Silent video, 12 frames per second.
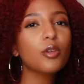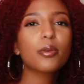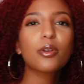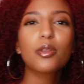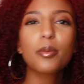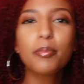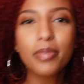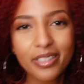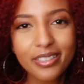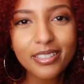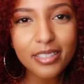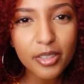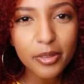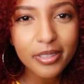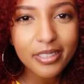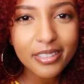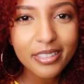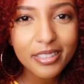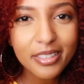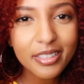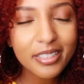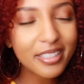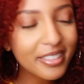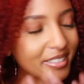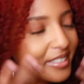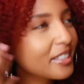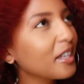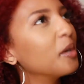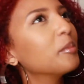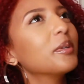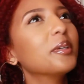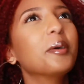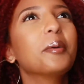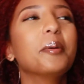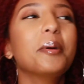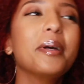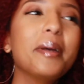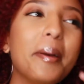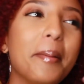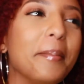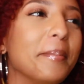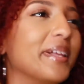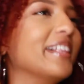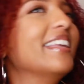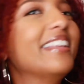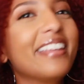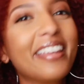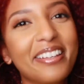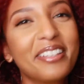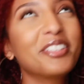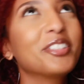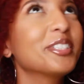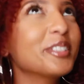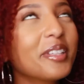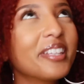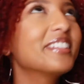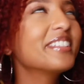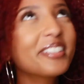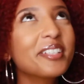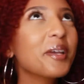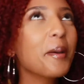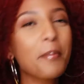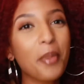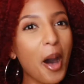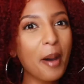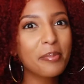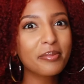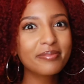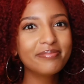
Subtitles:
wanna know the biggest secret to helping your melanin just pop?